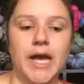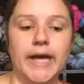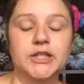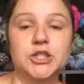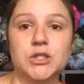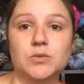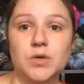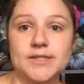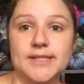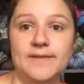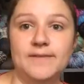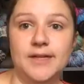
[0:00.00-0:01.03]
Actually,
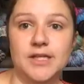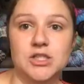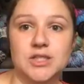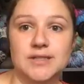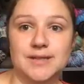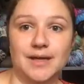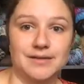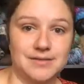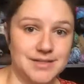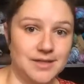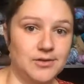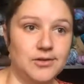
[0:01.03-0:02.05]
once I finish the second
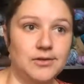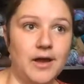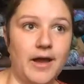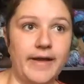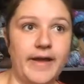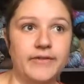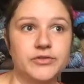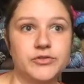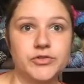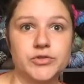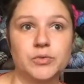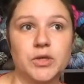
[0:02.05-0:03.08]
single, I have to
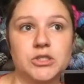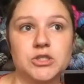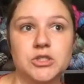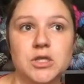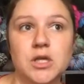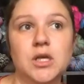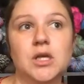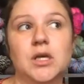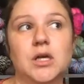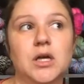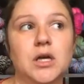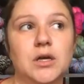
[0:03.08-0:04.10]
switch
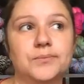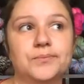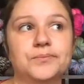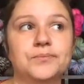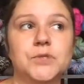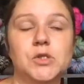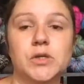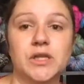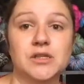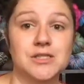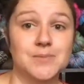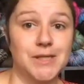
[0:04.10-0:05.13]
to
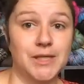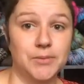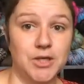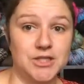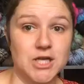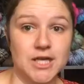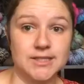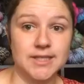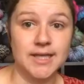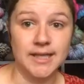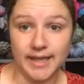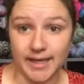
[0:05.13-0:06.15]
another spinning project
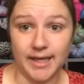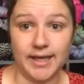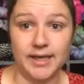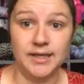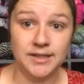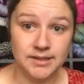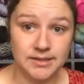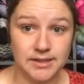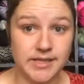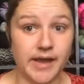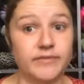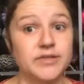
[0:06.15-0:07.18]
that I
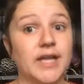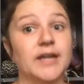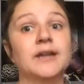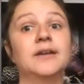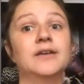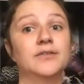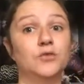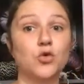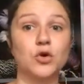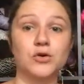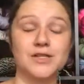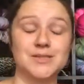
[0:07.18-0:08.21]
need to have done
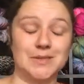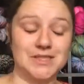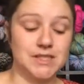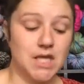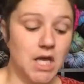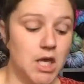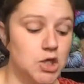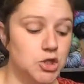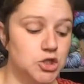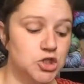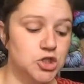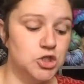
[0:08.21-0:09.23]
for Christmas.
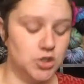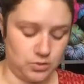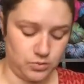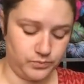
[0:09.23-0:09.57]
So